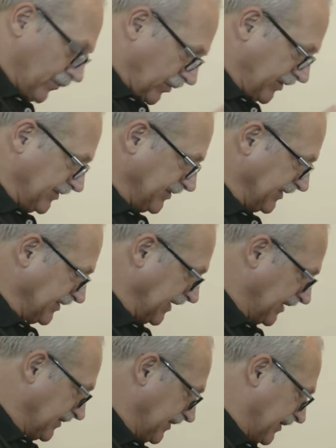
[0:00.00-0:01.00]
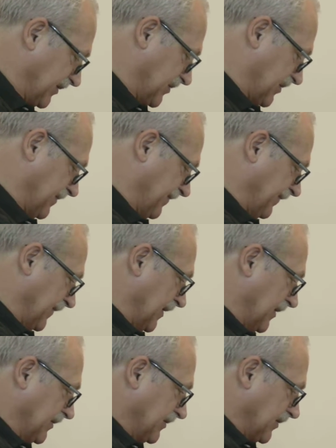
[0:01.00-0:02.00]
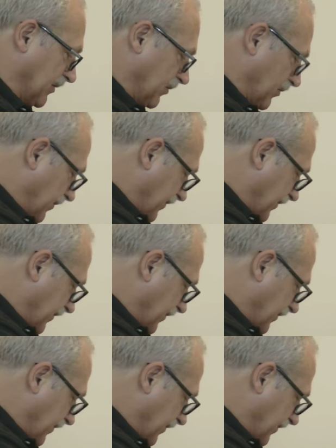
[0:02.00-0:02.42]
with a zigzag stitch. So